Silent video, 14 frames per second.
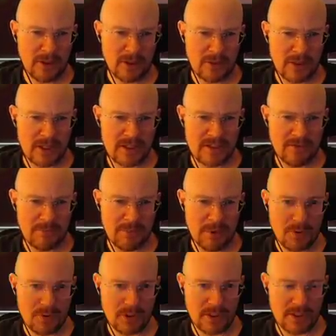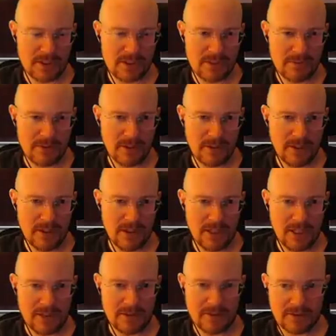aggressive pugilists among the
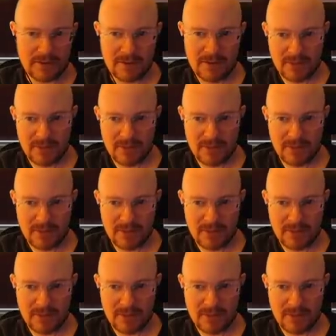enlightened.